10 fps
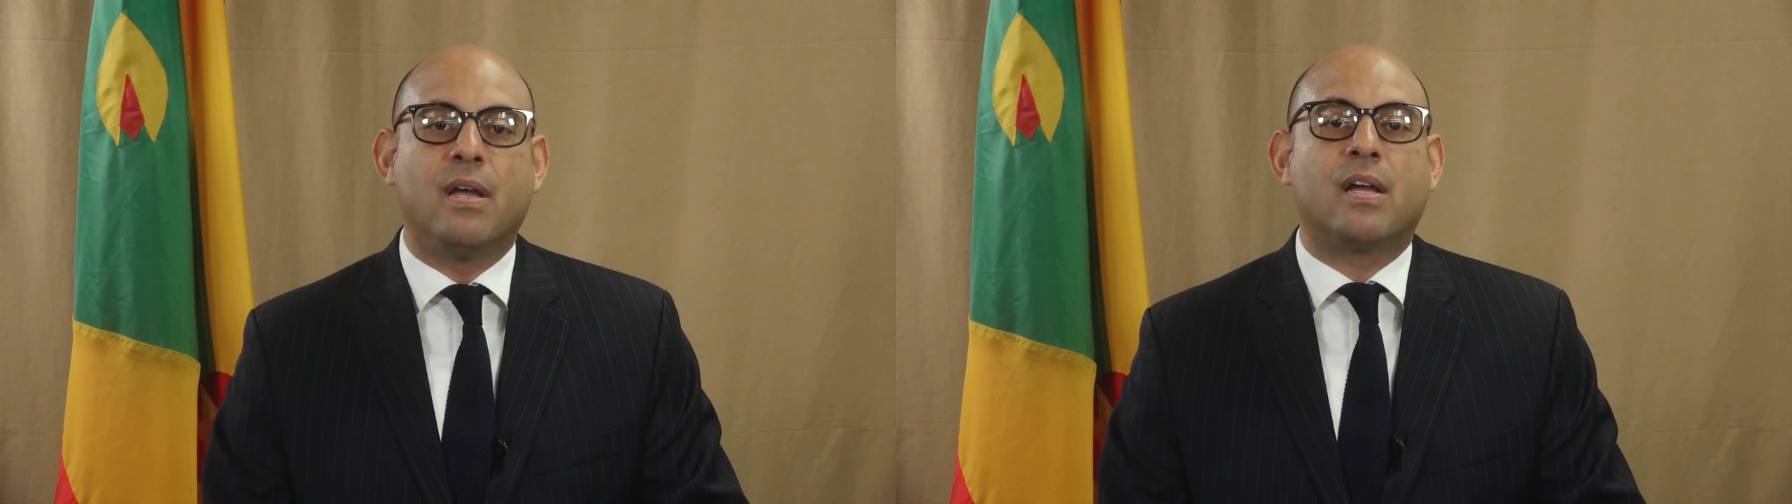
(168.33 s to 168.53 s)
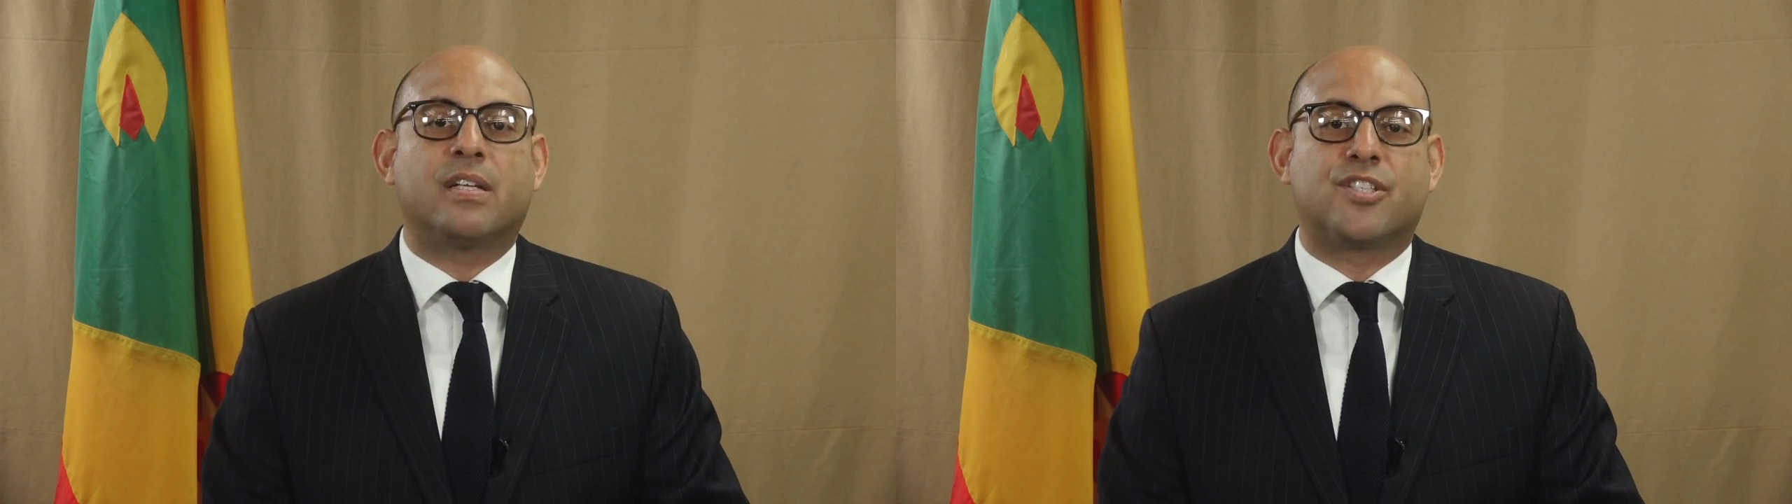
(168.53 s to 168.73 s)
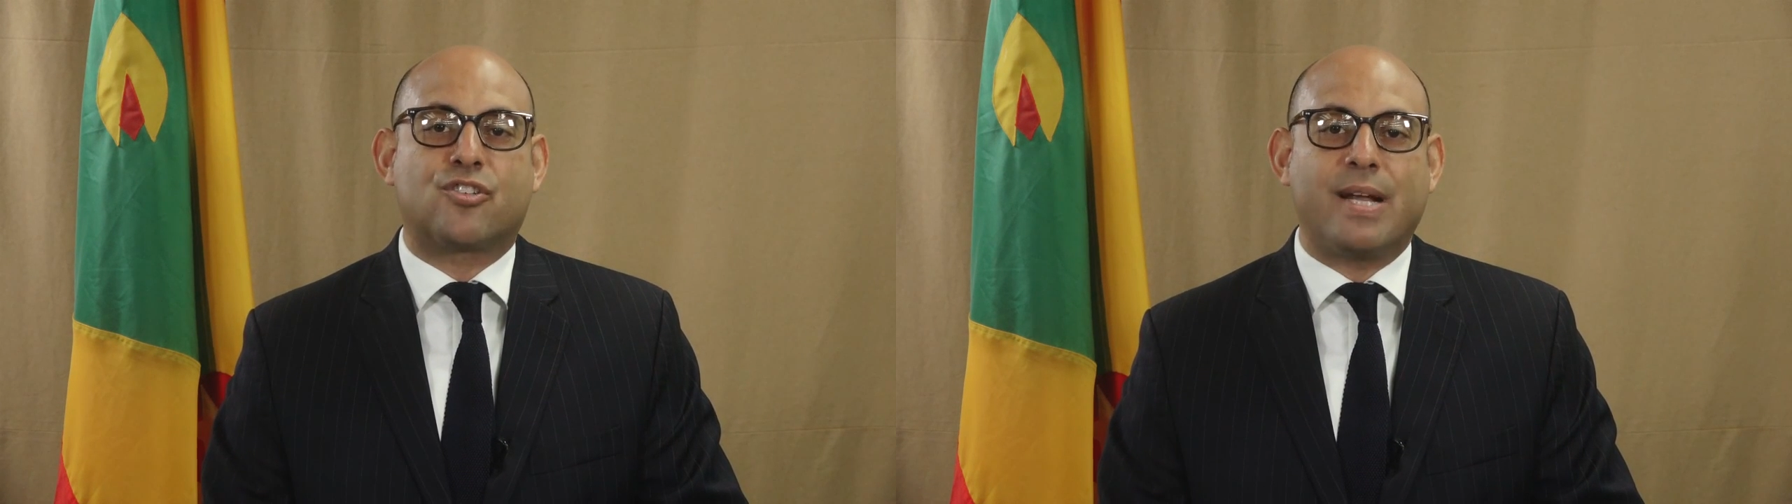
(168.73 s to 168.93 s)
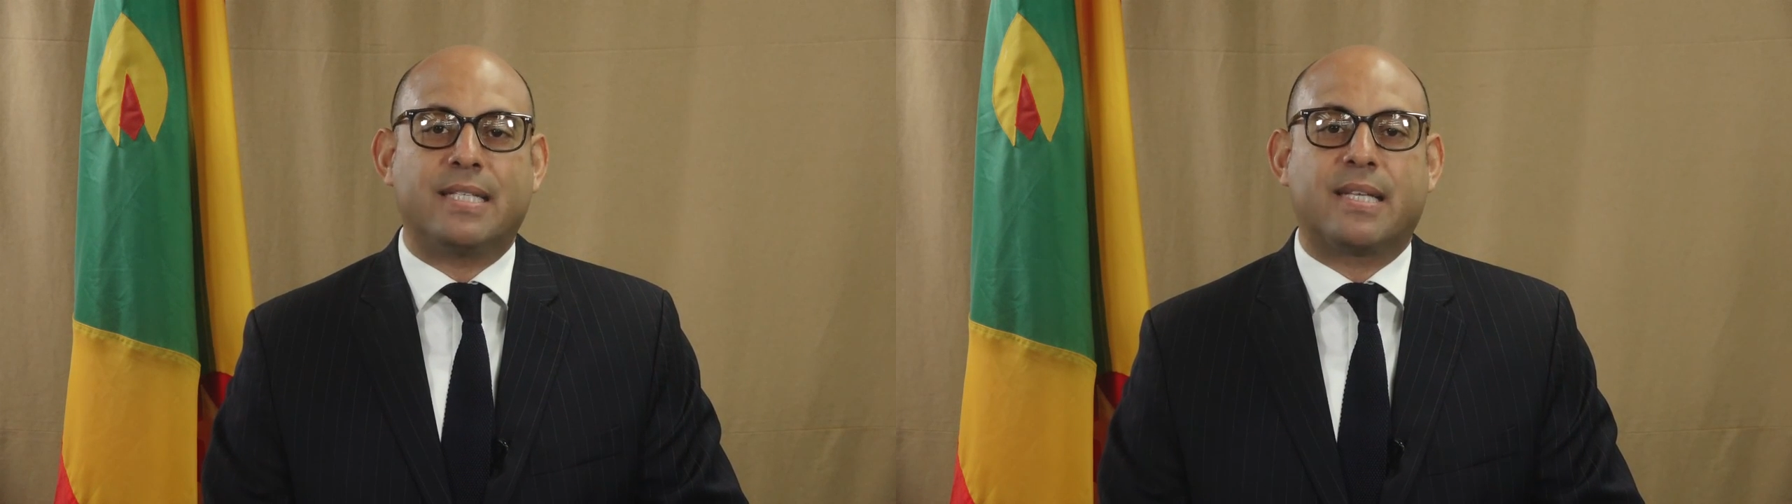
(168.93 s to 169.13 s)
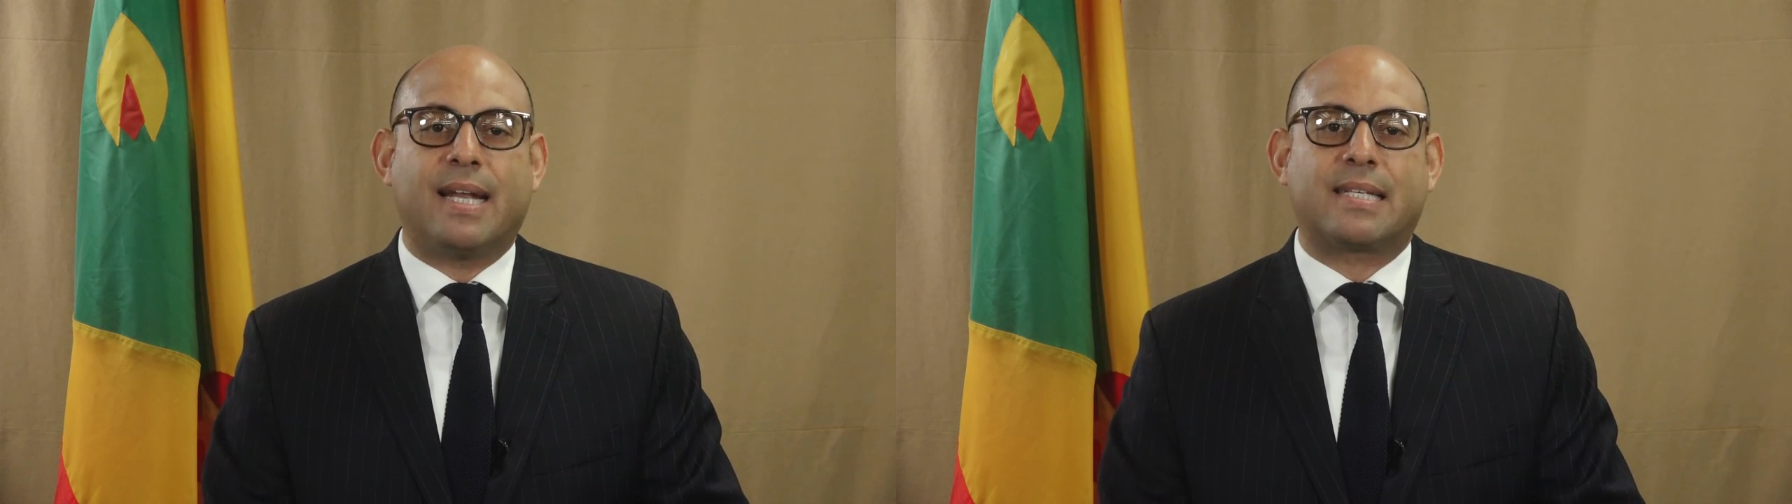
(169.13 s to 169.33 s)

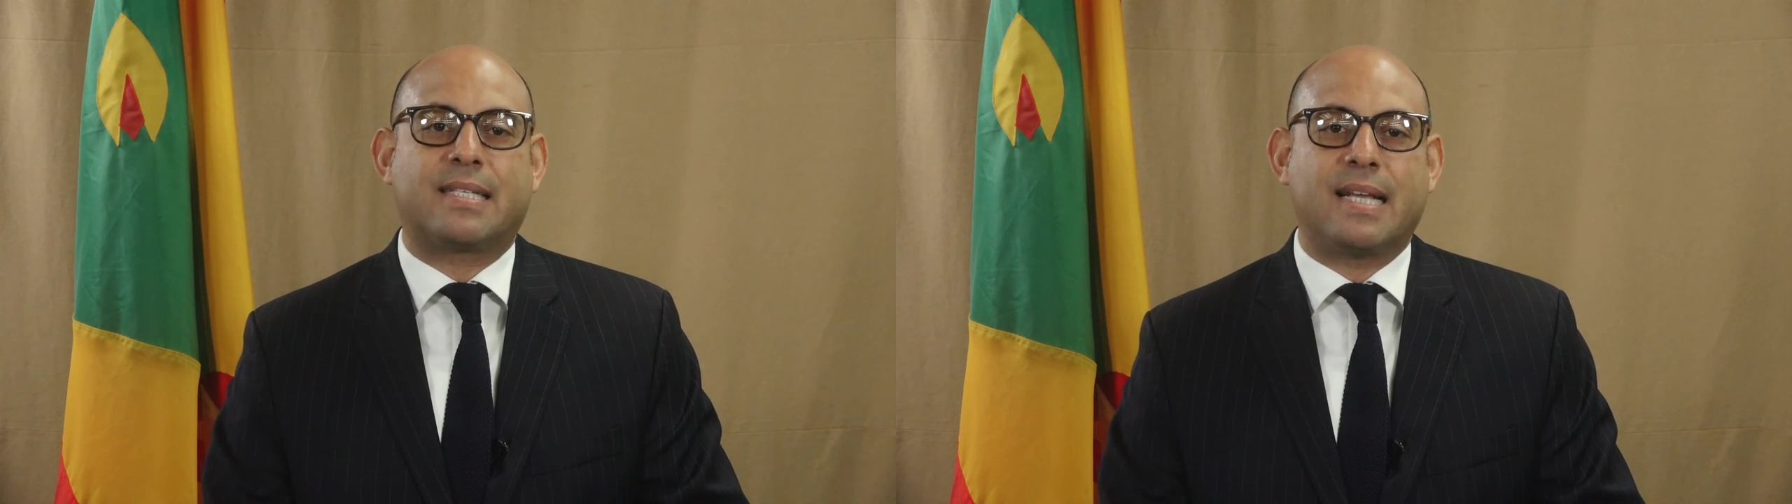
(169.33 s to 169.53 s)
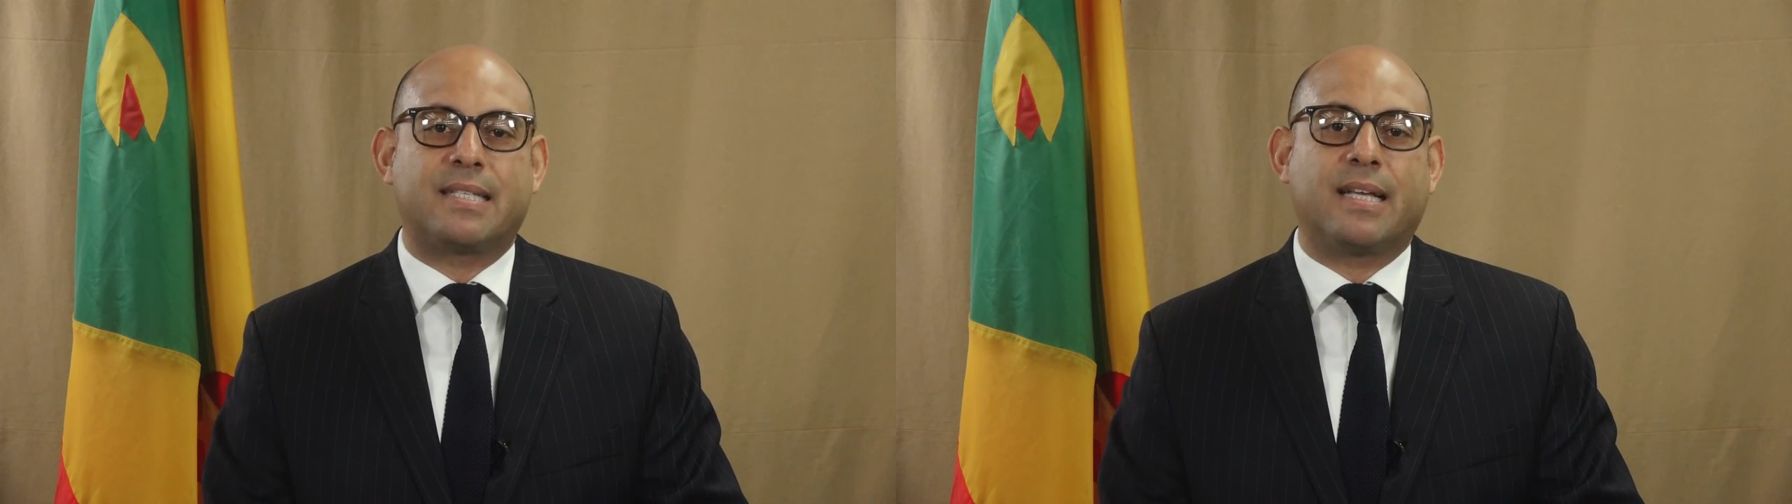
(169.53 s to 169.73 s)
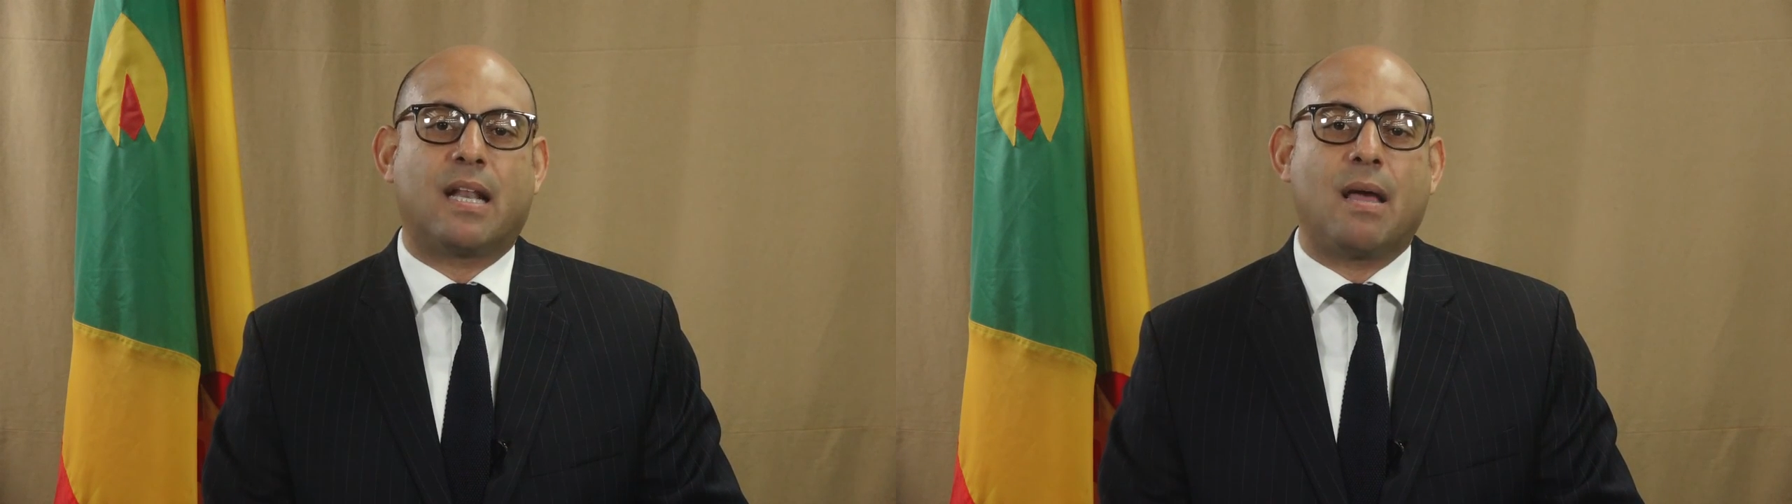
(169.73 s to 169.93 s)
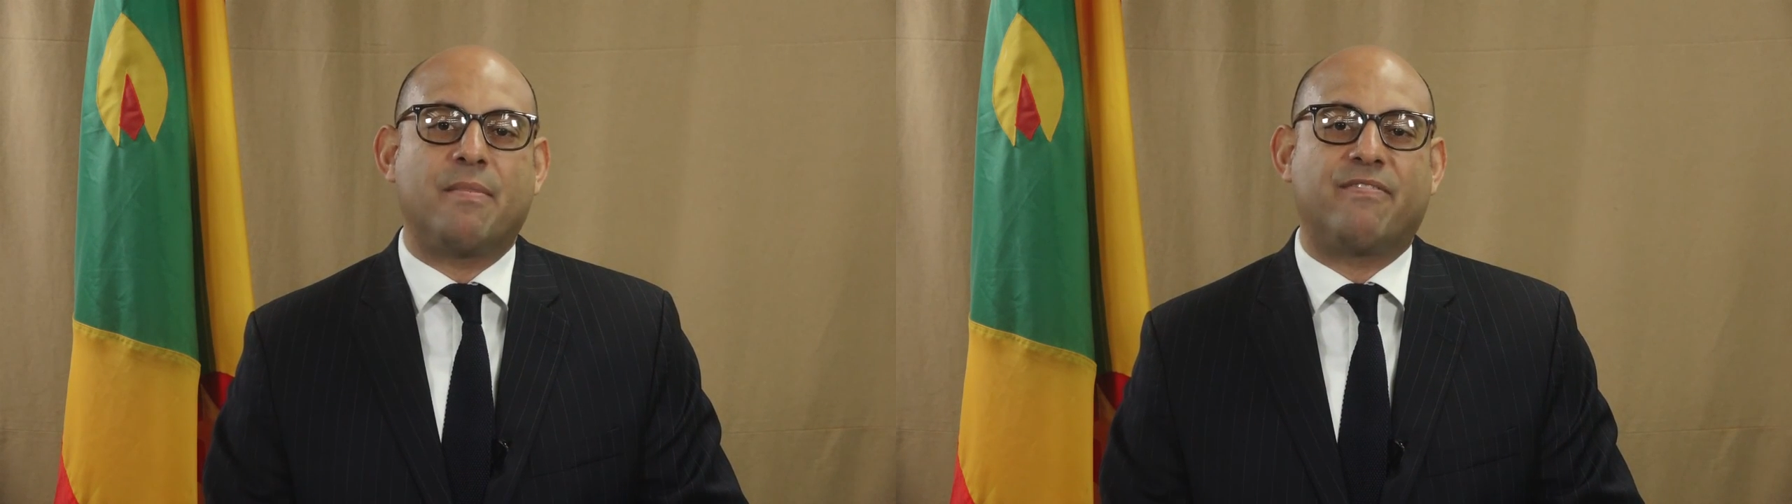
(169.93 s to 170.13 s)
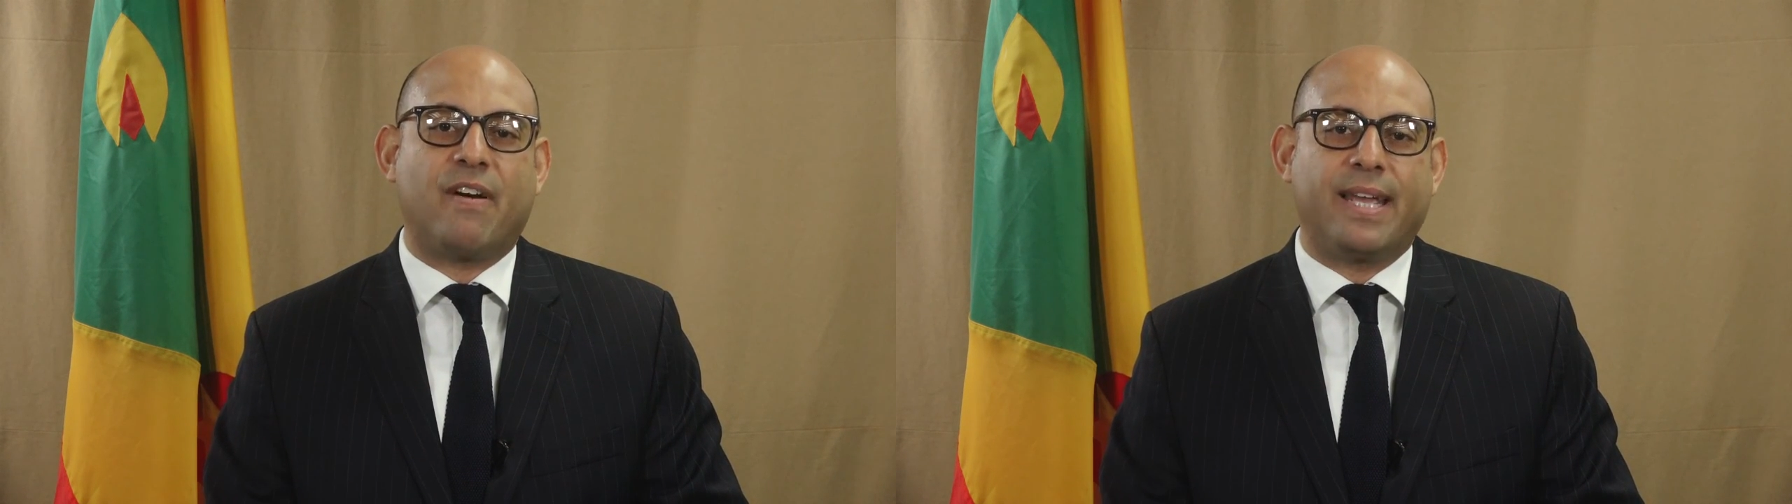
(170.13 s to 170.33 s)
Constraints in accessing climate
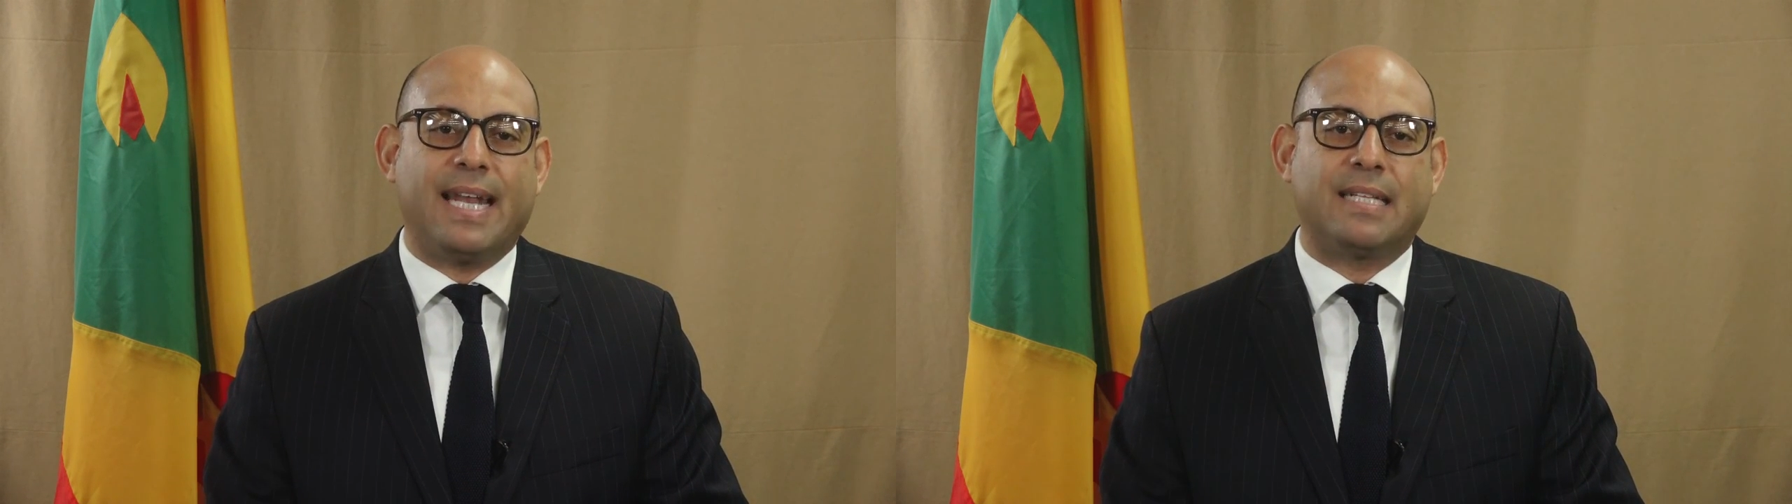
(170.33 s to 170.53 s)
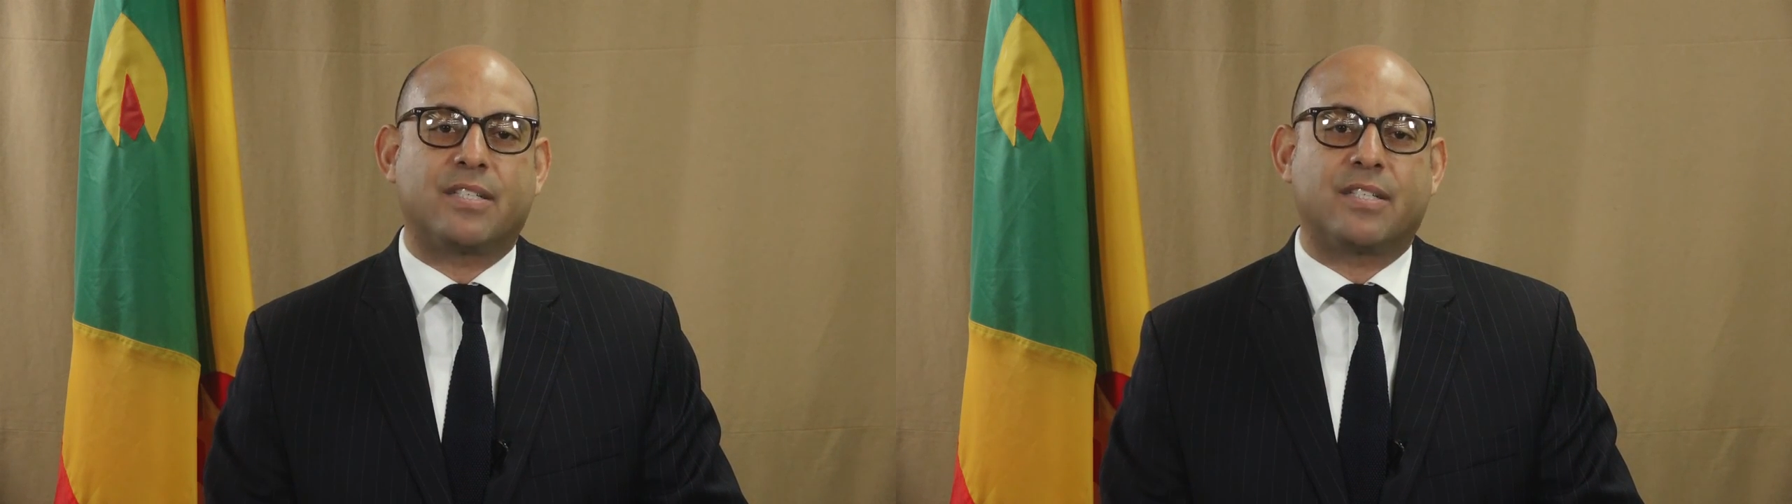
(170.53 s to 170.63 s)
finance